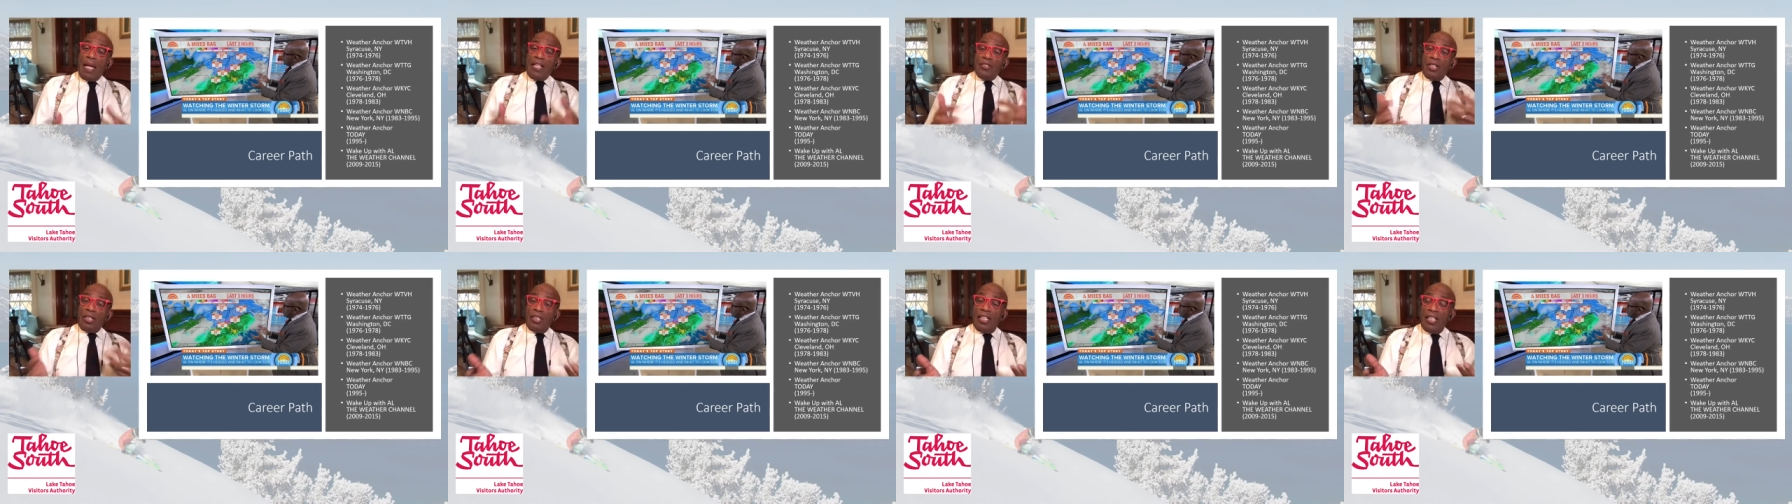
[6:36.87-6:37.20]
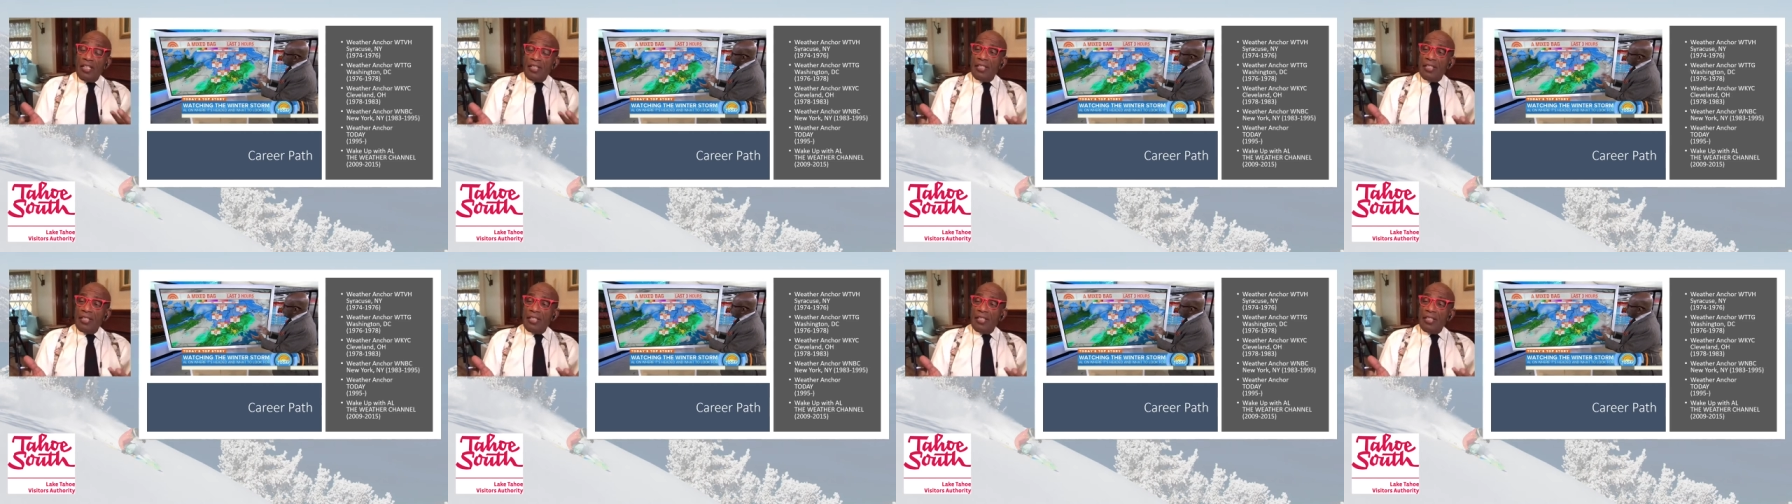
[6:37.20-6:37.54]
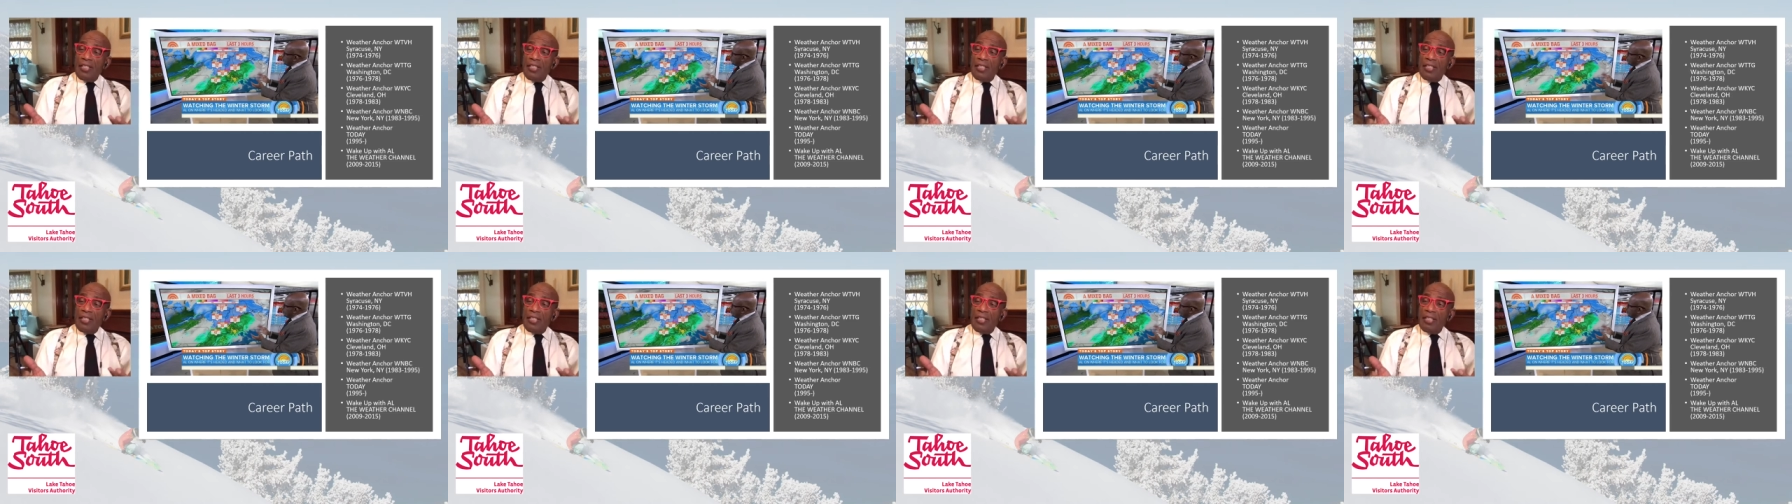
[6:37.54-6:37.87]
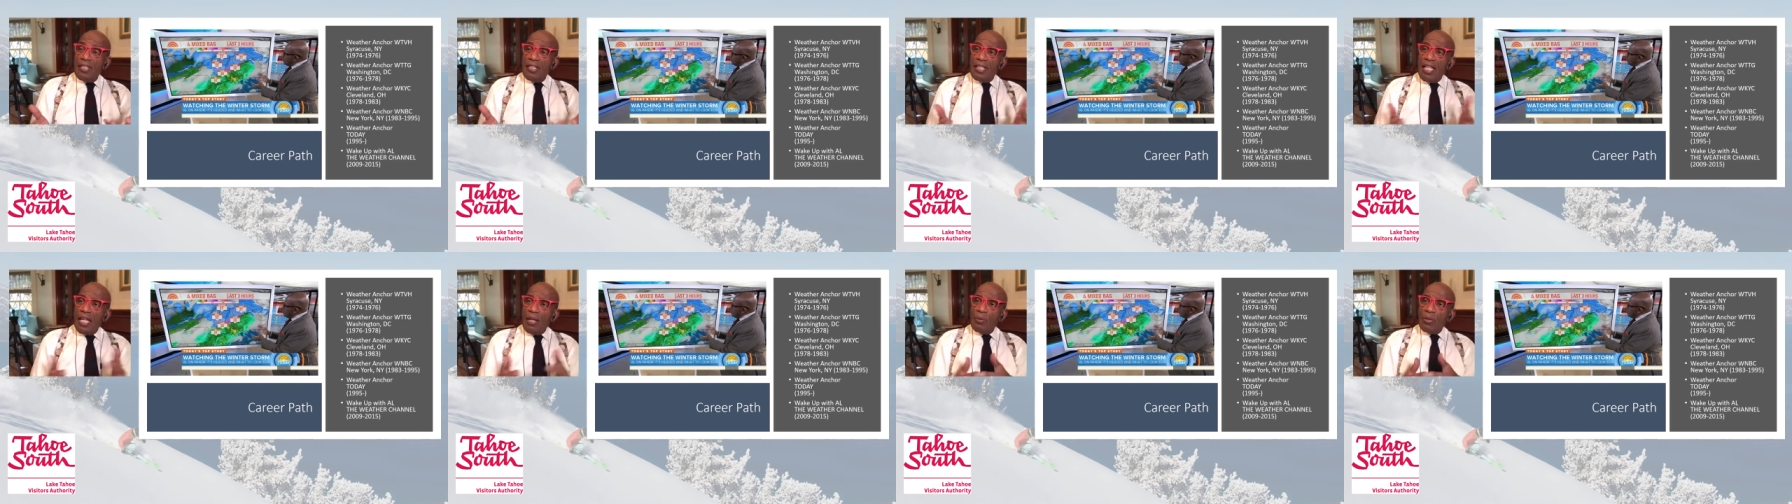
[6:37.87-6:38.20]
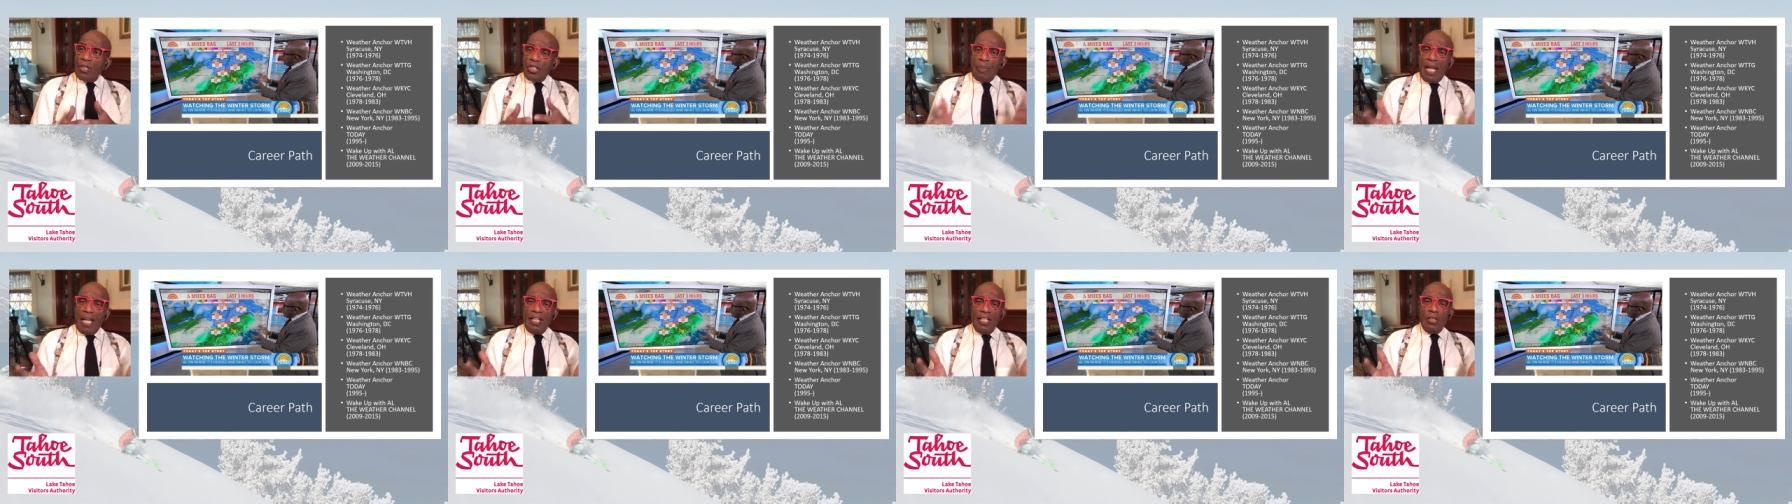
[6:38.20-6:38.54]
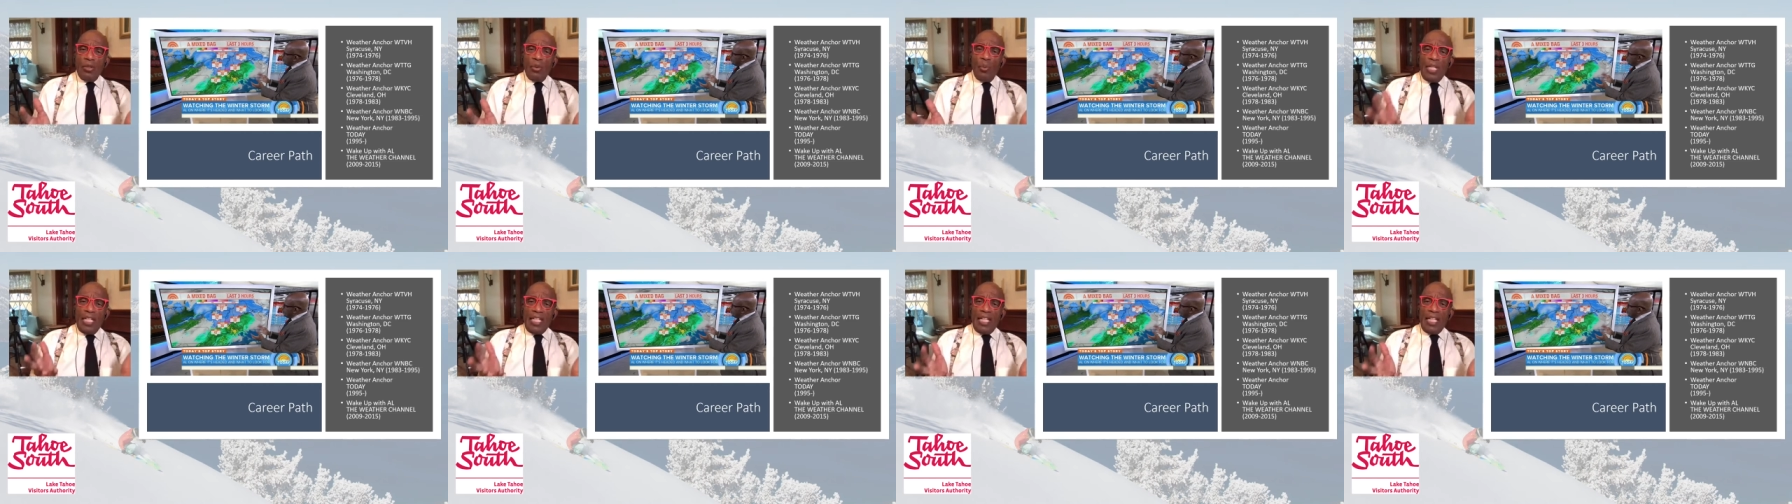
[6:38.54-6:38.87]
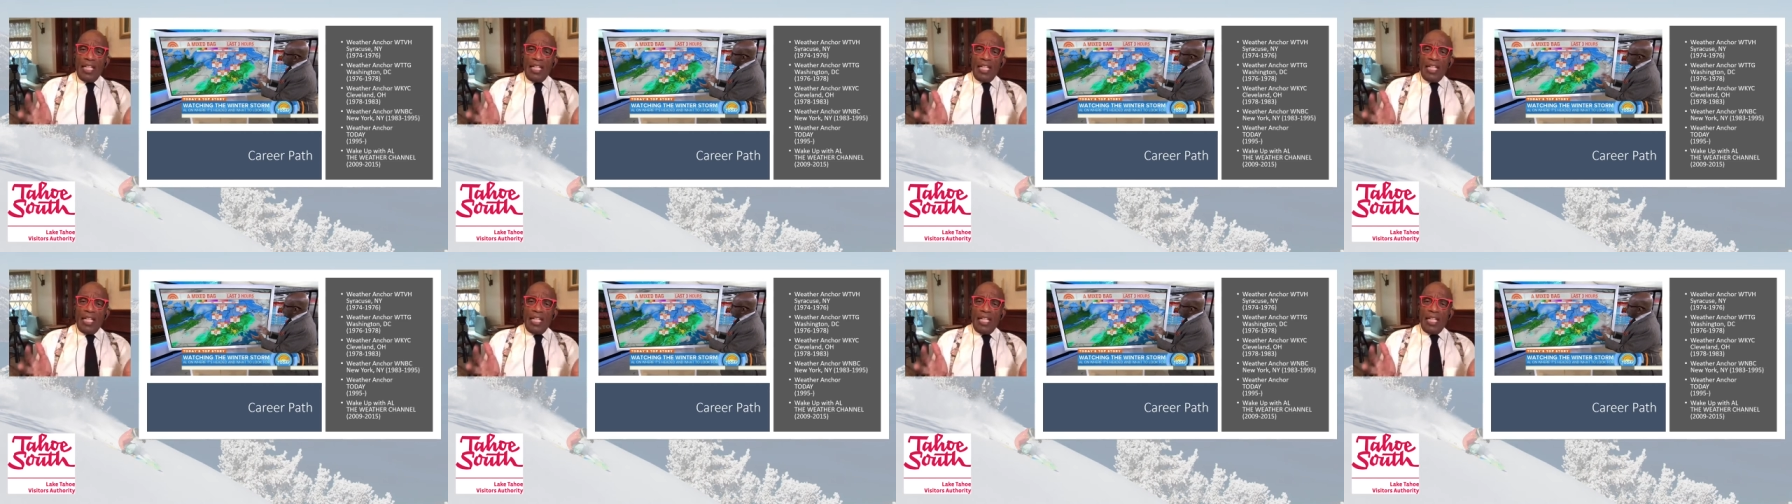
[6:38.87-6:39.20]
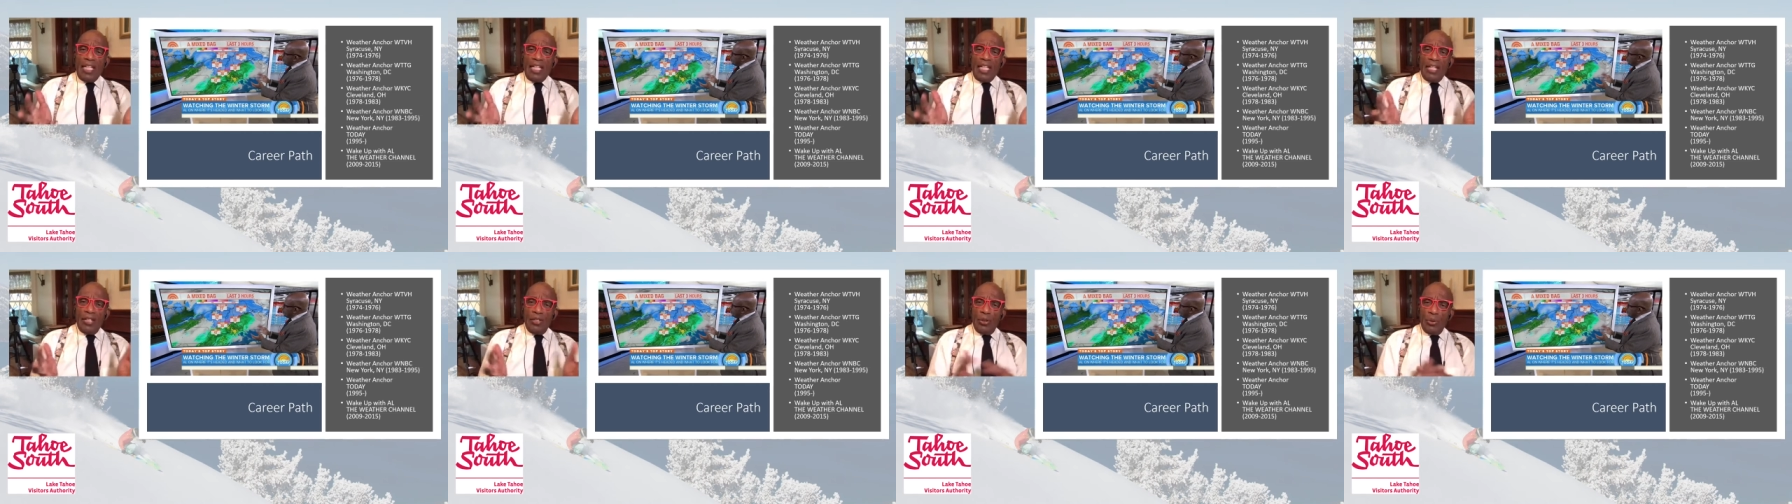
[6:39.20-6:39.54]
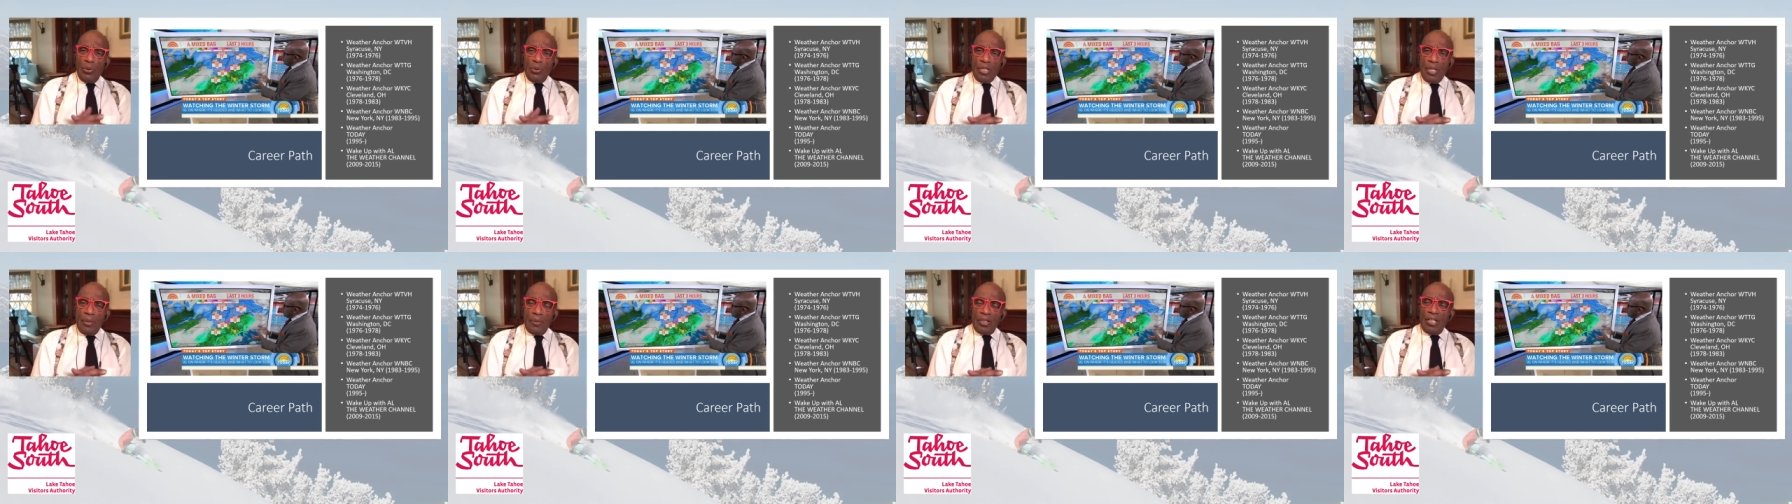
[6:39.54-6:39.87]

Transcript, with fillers: basically they were expanding the weekend news.